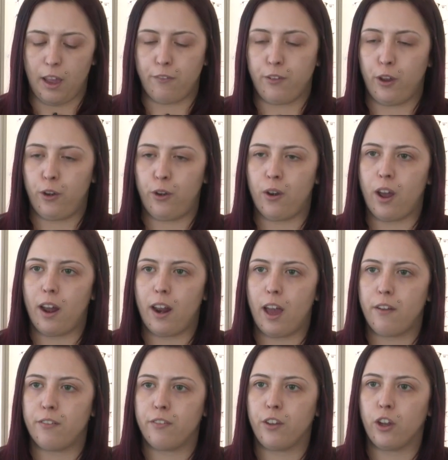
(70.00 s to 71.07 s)
If you do not
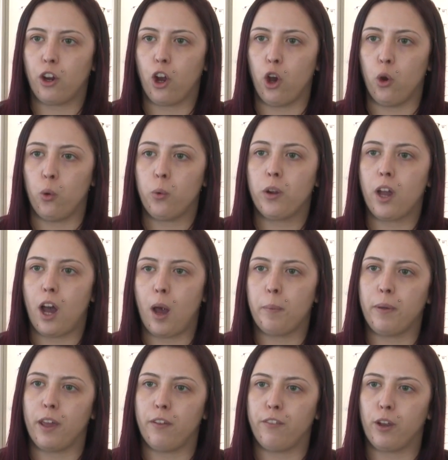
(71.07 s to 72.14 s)
have your own
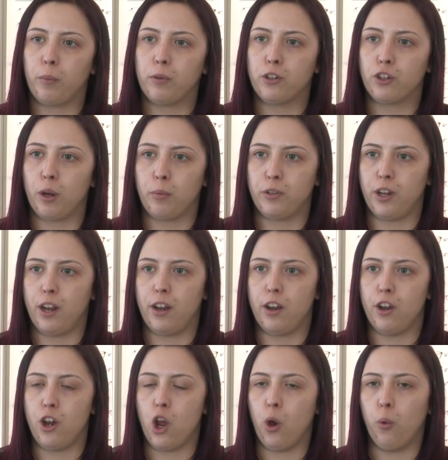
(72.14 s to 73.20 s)
copy of your prescription,